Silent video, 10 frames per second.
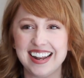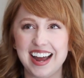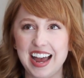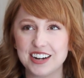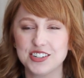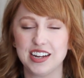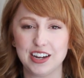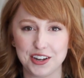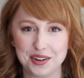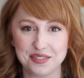And actually I
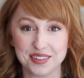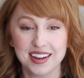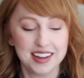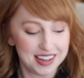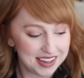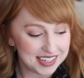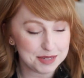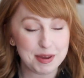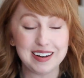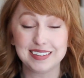could have
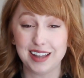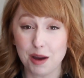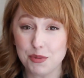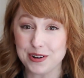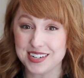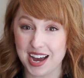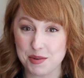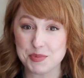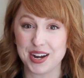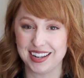spent a lot more
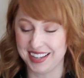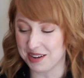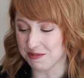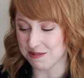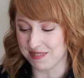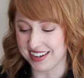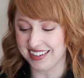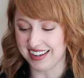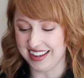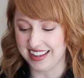time and probably a lot more
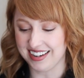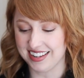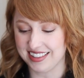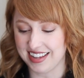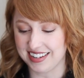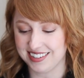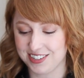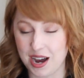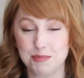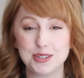money in that
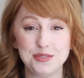shop.